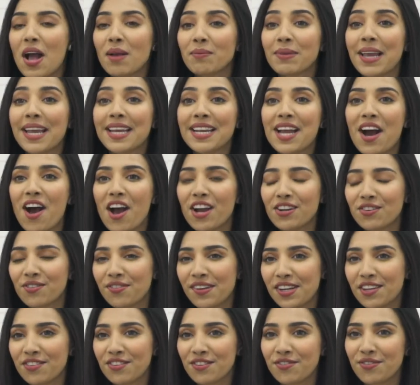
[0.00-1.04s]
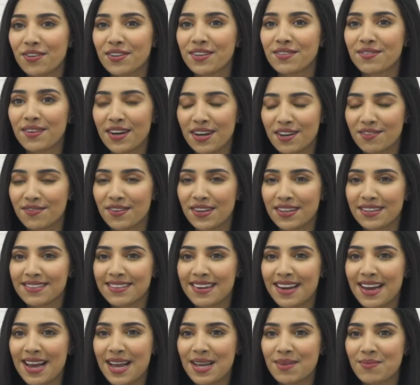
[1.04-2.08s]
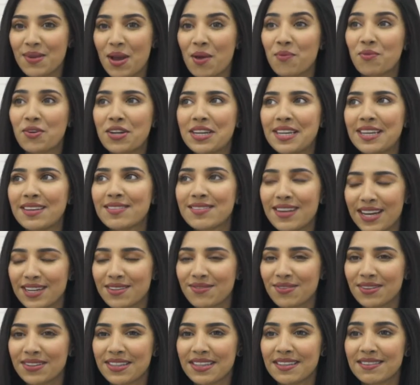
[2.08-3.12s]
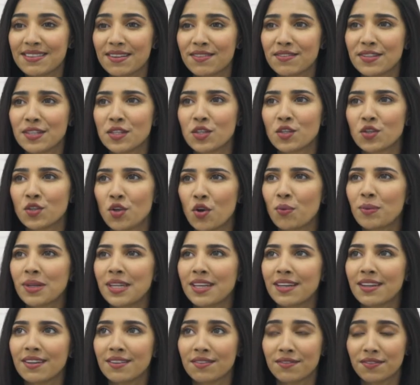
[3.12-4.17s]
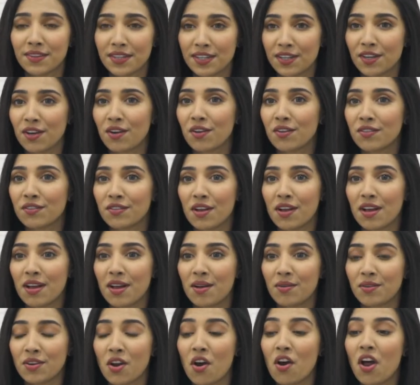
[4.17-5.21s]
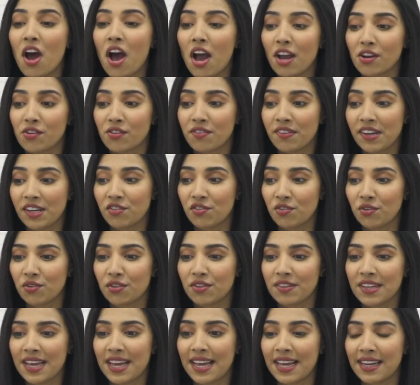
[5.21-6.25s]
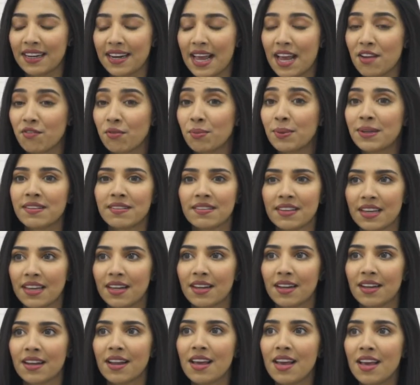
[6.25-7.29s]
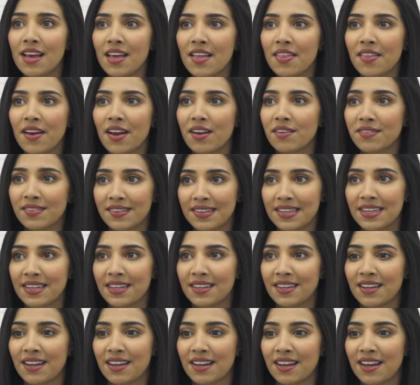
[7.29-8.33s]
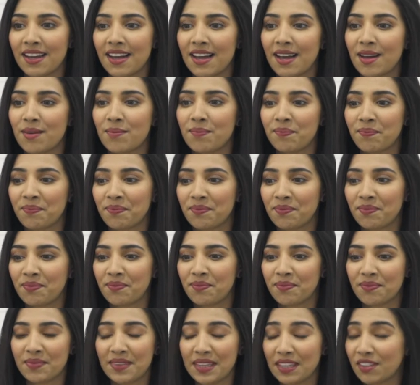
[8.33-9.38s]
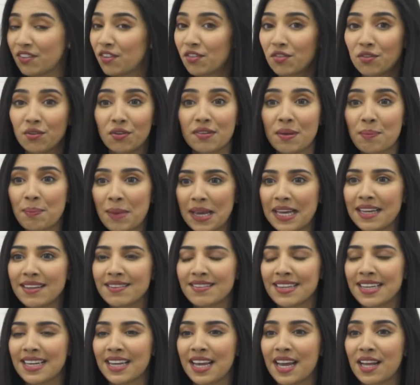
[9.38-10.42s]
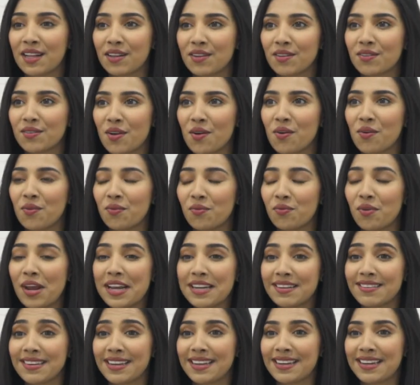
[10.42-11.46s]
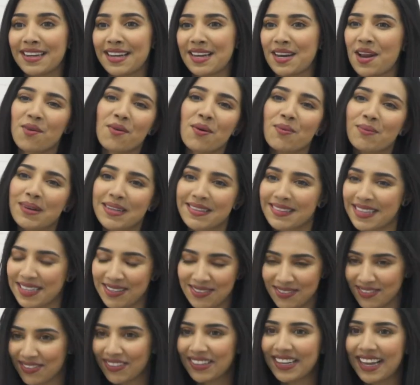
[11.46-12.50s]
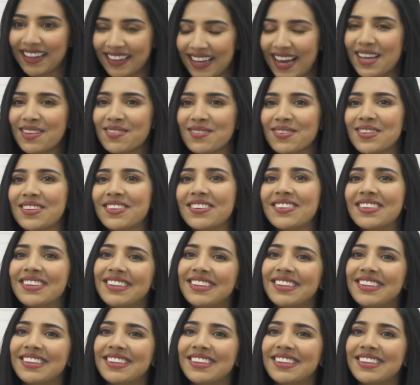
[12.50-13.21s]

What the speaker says: I'm getting a hydrafacial for the very first time. I'm really excited for this. I've seen so many videos on hydrafacials, and everybody's skin that I've seen just looks amazing and so radiant, and I want my skin to look like that as well.